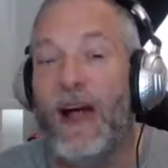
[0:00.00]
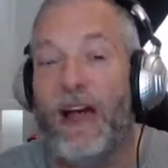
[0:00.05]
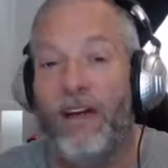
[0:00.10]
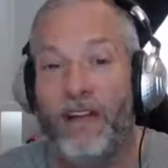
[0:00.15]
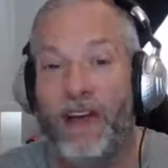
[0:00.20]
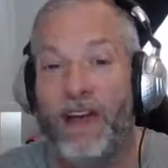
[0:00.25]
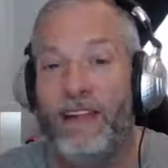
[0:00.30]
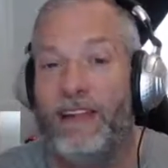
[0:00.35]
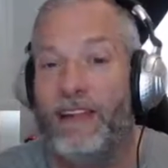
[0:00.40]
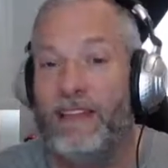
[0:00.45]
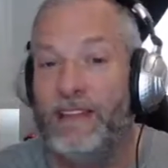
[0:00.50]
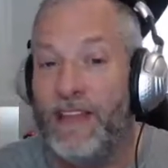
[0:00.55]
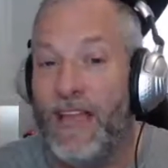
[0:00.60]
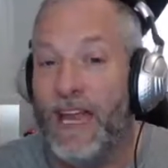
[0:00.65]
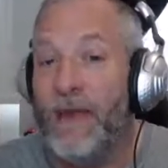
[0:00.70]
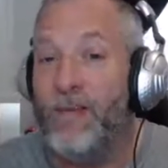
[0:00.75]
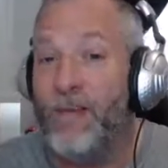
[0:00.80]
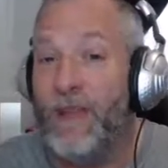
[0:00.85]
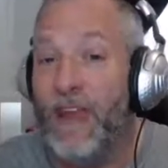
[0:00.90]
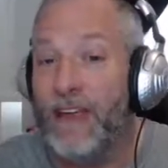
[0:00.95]
I've got this
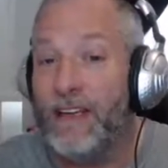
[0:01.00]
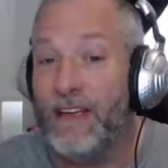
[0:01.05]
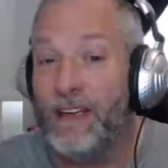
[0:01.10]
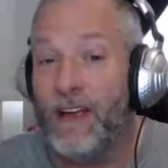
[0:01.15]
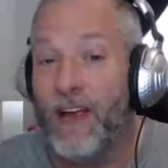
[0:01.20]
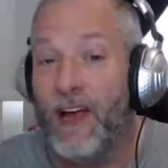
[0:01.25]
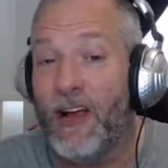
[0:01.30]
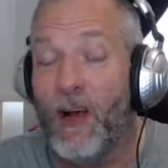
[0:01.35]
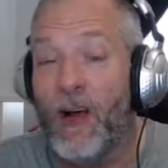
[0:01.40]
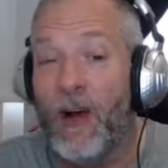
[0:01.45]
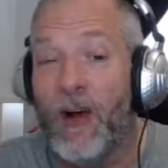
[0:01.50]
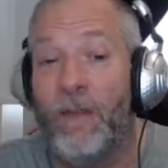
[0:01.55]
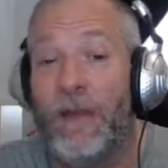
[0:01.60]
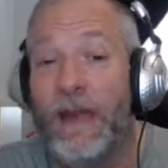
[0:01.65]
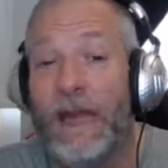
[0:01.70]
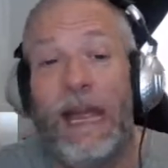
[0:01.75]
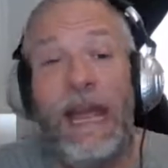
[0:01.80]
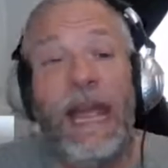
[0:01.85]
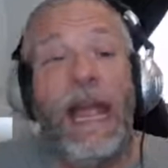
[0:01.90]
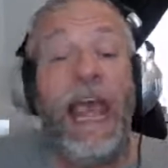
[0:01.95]
name tag stuck on
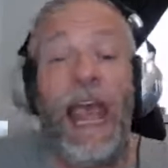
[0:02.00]
me.